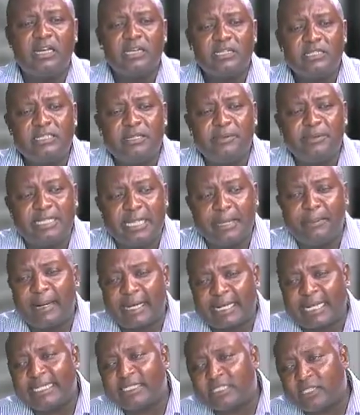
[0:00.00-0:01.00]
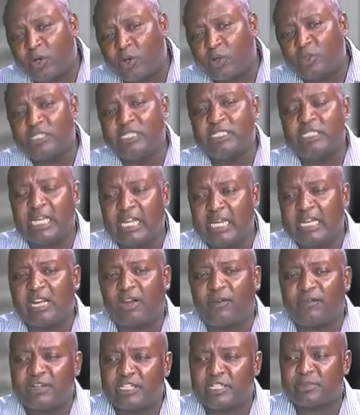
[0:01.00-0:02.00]
demarcate all these areas
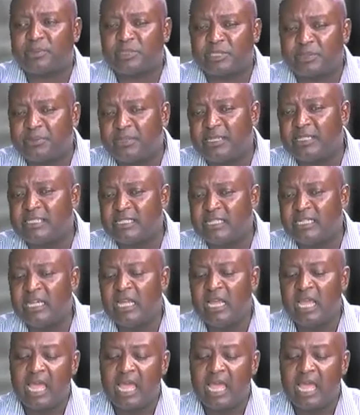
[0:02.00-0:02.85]
of responsibility,